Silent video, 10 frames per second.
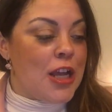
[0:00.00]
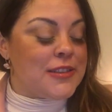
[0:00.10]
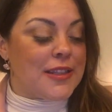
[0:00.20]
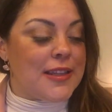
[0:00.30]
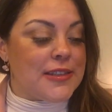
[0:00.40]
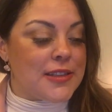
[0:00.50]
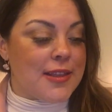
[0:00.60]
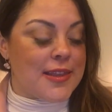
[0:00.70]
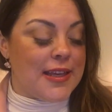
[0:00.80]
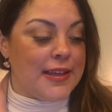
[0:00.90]
So these are
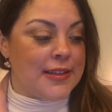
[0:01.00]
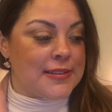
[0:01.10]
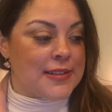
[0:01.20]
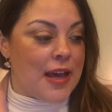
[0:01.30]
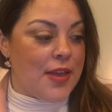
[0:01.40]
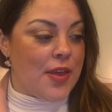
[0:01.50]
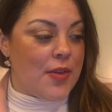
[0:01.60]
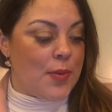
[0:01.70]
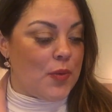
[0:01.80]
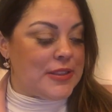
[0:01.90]
things,
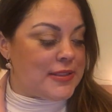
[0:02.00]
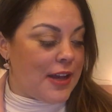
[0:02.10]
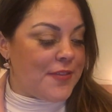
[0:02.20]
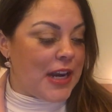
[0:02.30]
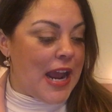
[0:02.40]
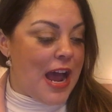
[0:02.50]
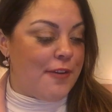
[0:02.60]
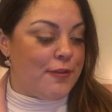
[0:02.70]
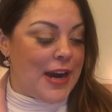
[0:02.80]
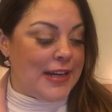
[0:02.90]
the stuff that I
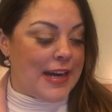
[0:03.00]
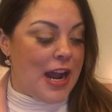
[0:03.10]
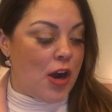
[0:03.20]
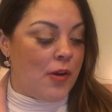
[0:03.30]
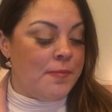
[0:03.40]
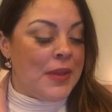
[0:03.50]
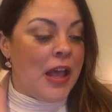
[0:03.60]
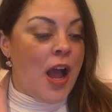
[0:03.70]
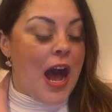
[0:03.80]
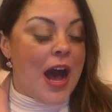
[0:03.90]
have right now
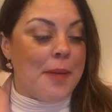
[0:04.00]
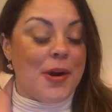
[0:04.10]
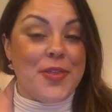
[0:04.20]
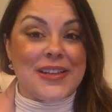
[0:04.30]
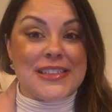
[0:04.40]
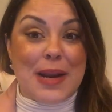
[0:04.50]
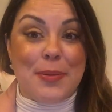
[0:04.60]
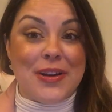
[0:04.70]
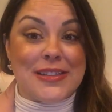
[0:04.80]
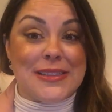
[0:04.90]
are things that I
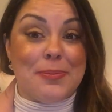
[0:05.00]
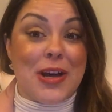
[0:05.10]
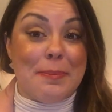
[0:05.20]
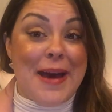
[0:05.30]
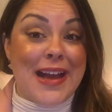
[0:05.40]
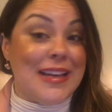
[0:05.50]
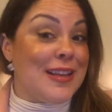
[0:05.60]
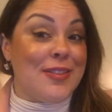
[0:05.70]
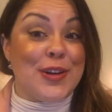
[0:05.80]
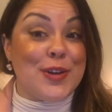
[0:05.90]
put in a Ziploc baggie,
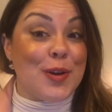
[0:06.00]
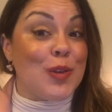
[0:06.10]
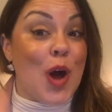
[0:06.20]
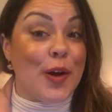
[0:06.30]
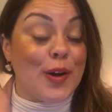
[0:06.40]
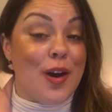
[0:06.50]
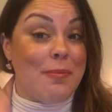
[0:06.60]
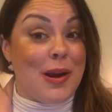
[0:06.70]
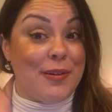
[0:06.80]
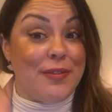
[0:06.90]
and they're no longer
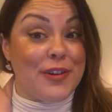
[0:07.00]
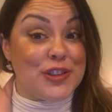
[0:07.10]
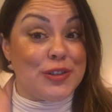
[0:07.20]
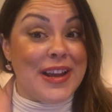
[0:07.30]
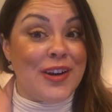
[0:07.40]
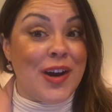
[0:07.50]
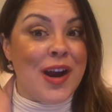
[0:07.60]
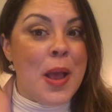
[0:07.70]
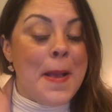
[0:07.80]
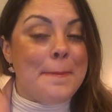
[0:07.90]
on my refrigerator
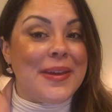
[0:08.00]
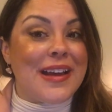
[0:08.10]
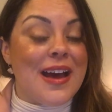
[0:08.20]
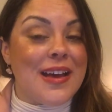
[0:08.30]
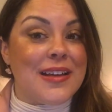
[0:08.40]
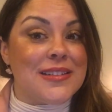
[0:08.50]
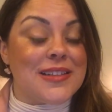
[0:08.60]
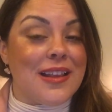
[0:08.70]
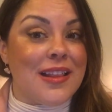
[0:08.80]
because